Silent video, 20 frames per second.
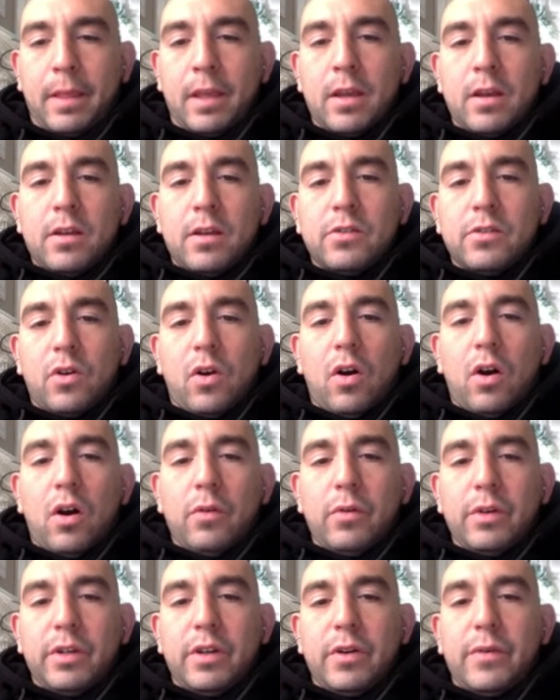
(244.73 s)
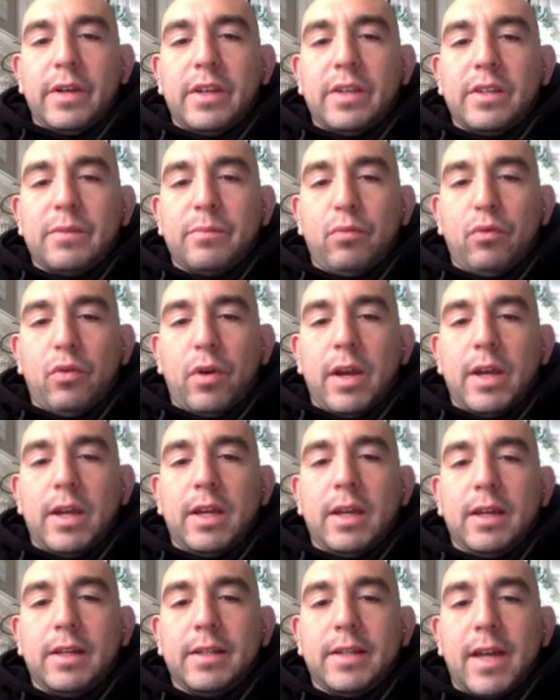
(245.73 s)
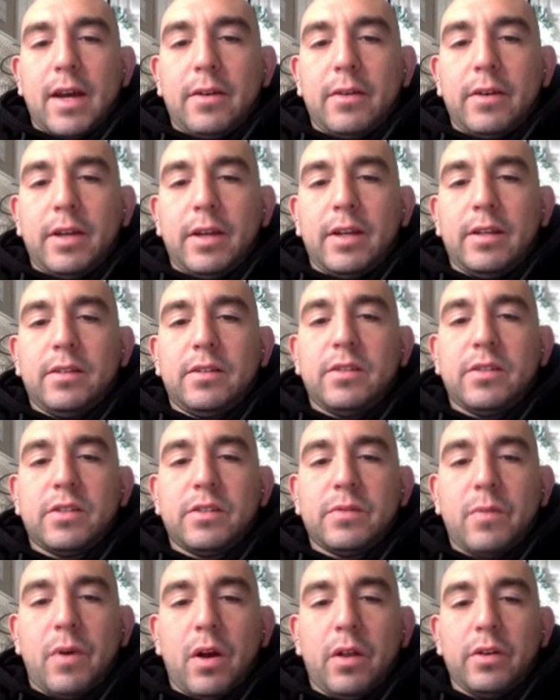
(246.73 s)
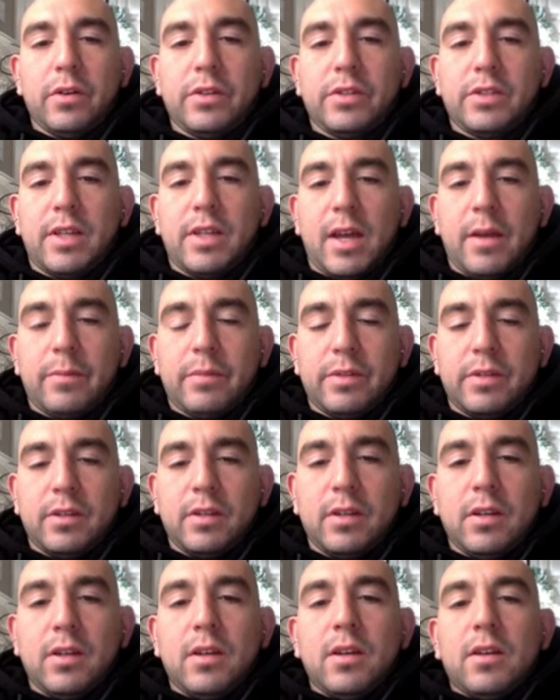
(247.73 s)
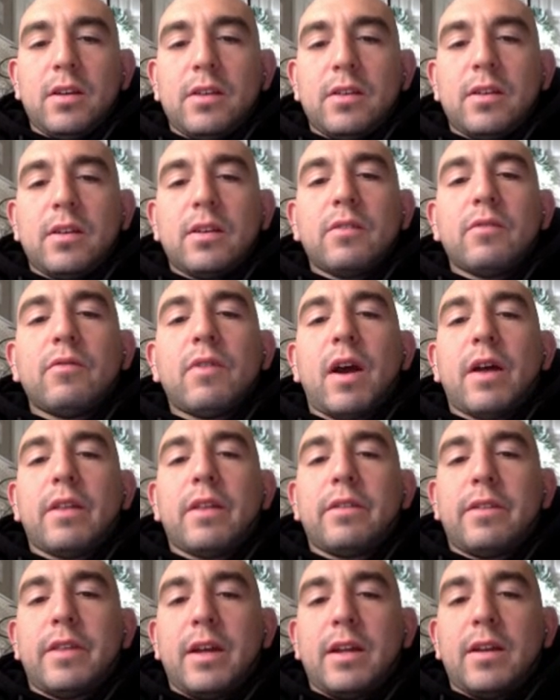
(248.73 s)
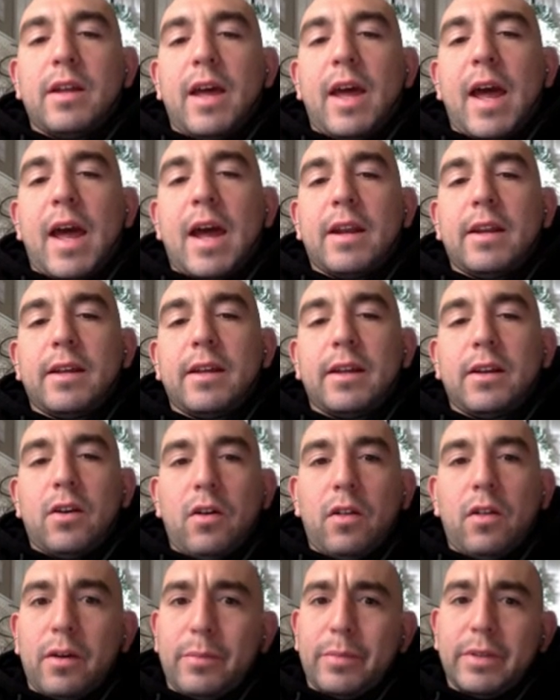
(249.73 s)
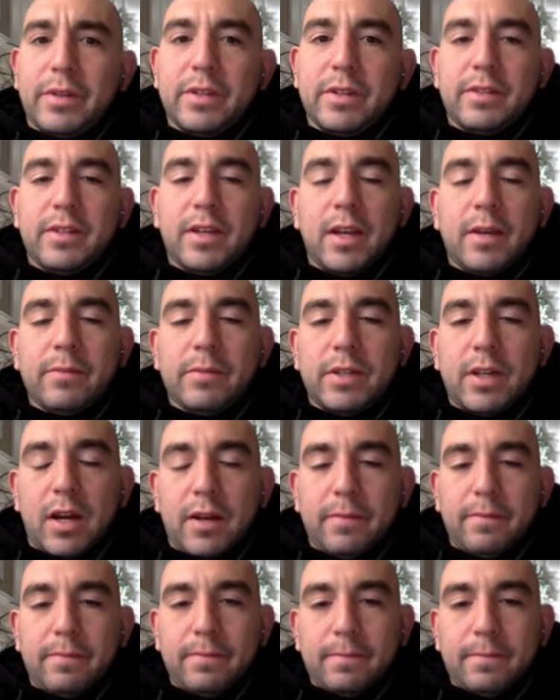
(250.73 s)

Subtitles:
So all we're doing is breaking it down into smaller steps rather than adding it all up at the same time.